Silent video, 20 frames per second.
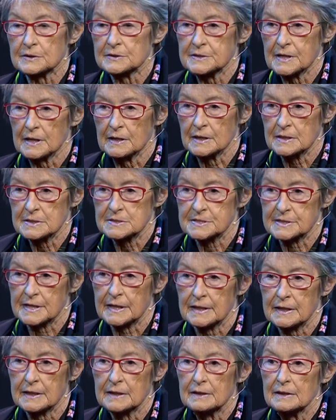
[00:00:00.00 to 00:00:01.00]
are toxic.
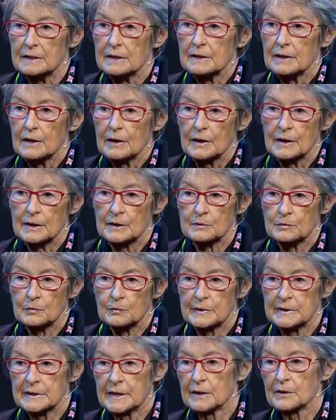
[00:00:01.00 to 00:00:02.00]

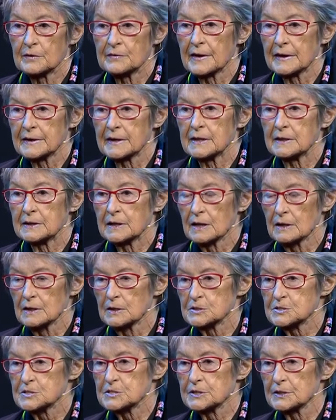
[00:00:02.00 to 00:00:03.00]
We know that in
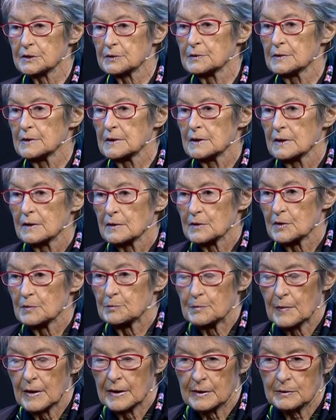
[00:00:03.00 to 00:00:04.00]
culture,
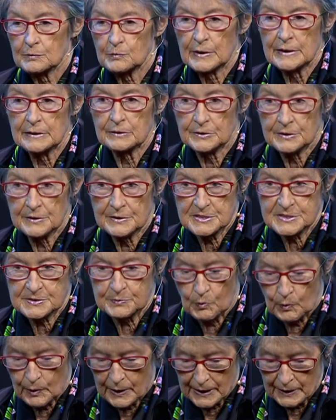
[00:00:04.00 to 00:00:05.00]
and we learned this
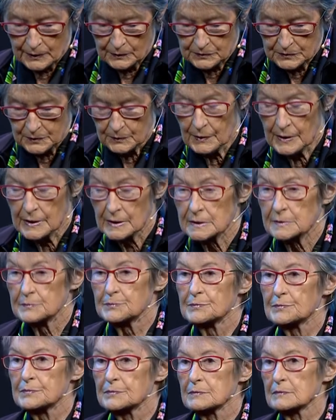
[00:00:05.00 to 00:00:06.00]
morning,
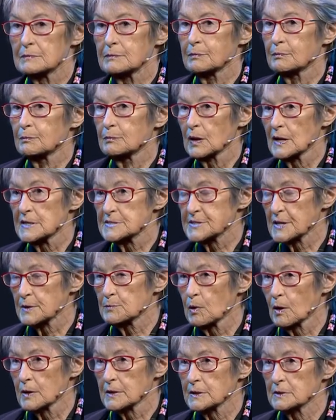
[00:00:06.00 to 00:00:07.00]
plastic
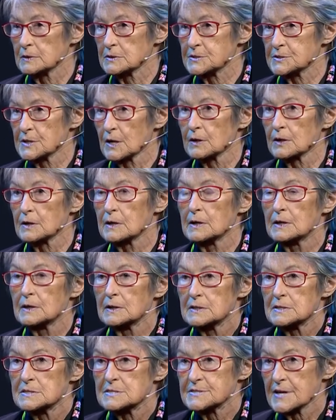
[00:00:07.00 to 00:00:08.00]
particles are
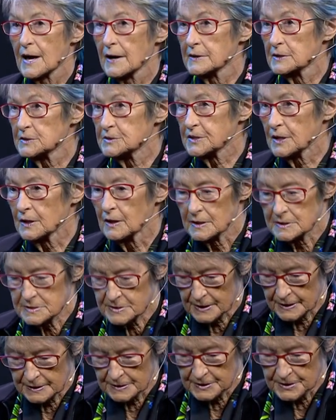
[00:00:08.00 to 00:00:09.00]

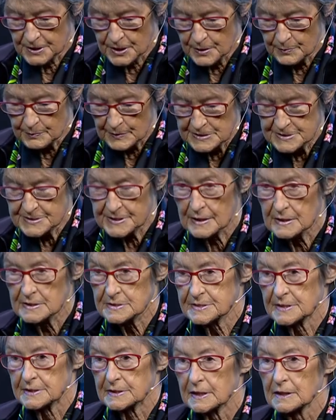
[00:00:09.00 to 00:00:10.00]
cytotoxic to human
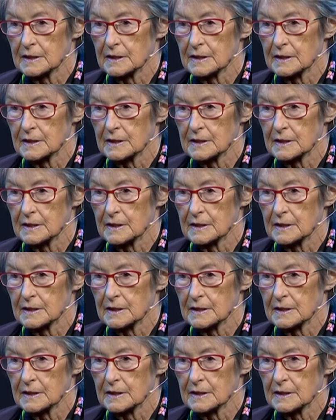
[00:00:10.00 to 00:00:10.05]
cells in